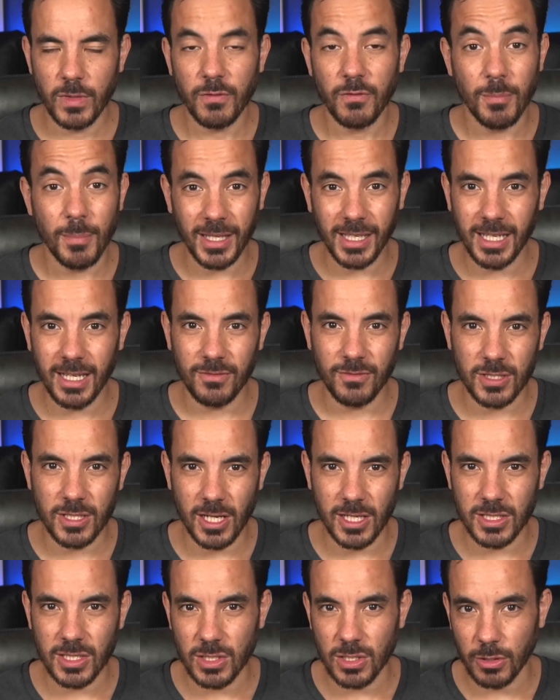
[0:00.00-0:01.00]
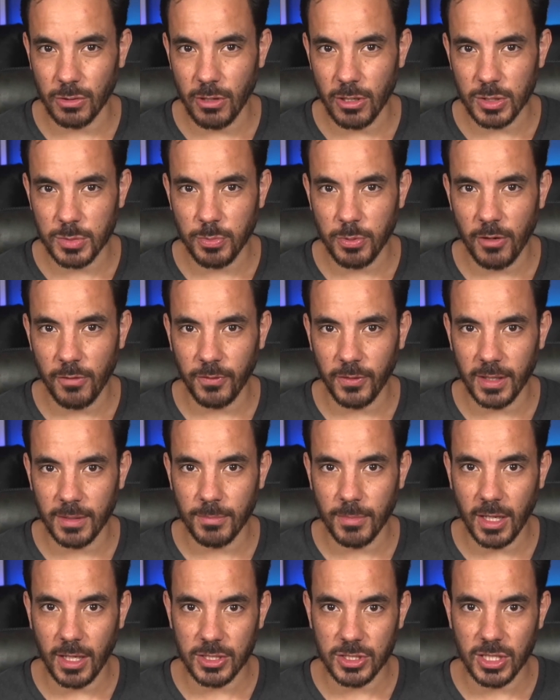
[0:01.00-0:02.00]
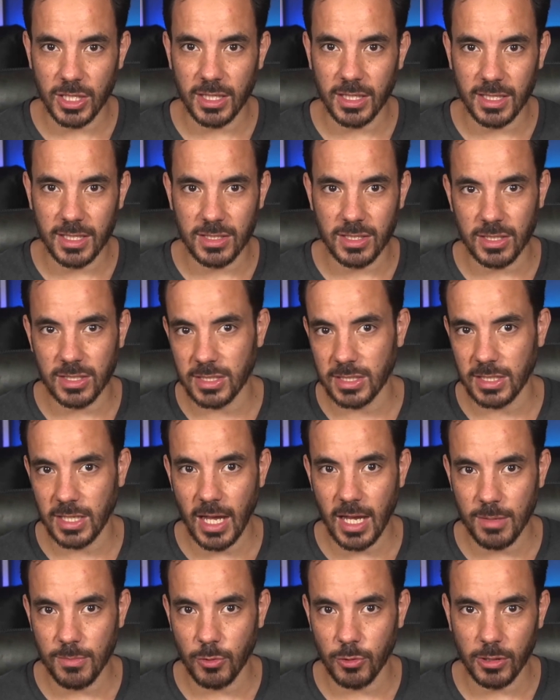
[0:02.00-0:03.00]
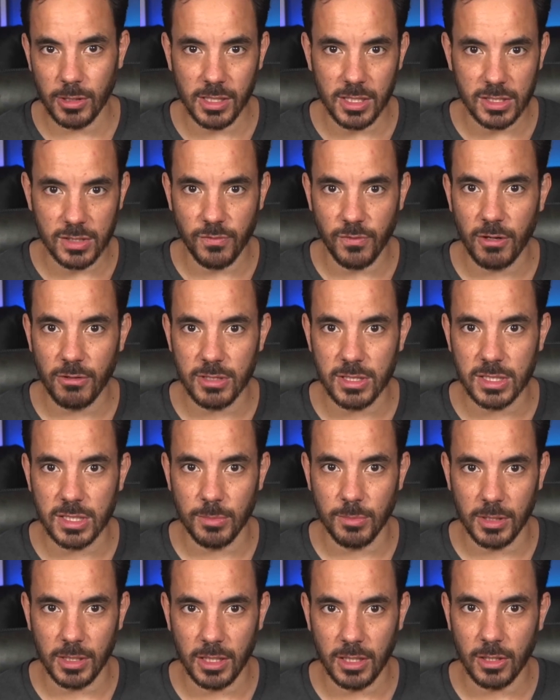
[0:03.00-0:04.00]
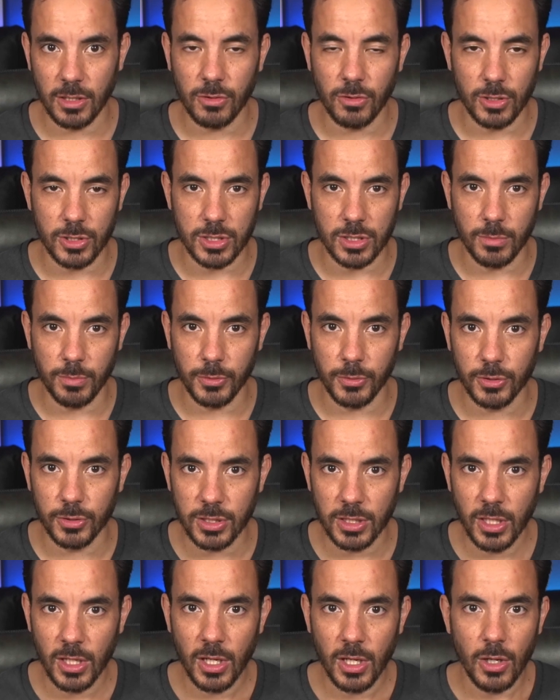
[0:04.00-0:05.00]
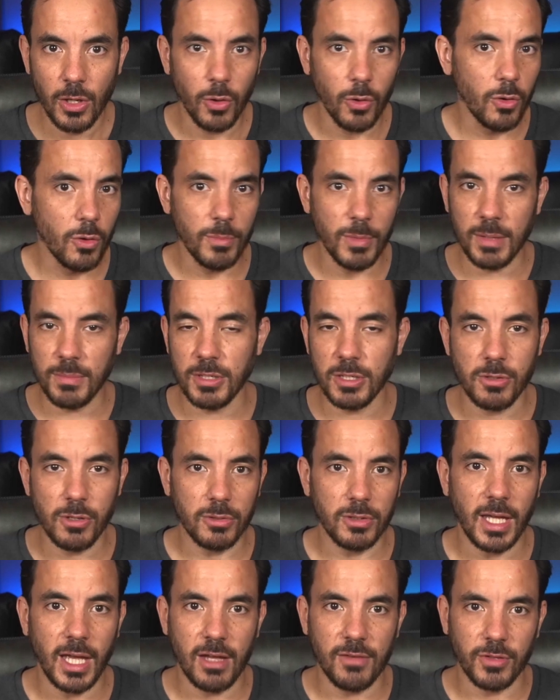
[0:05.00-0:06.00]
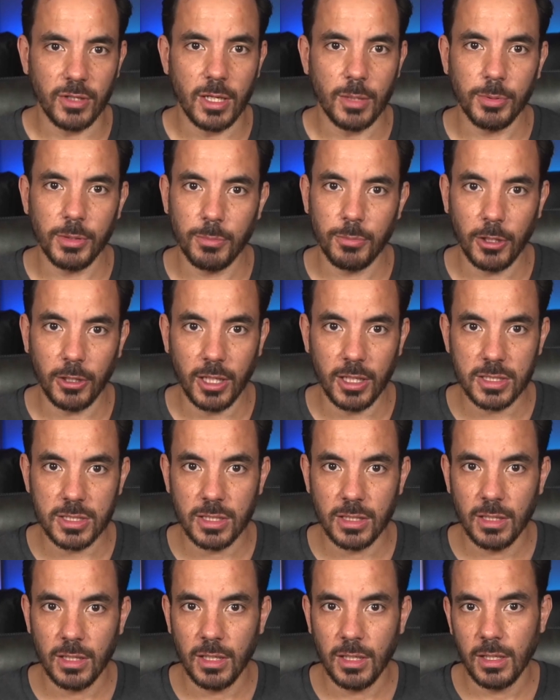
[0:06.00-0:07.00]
For many advertisers, the gross profit margin is the same or at least very similar across the board, or maybe you only have a couple of products.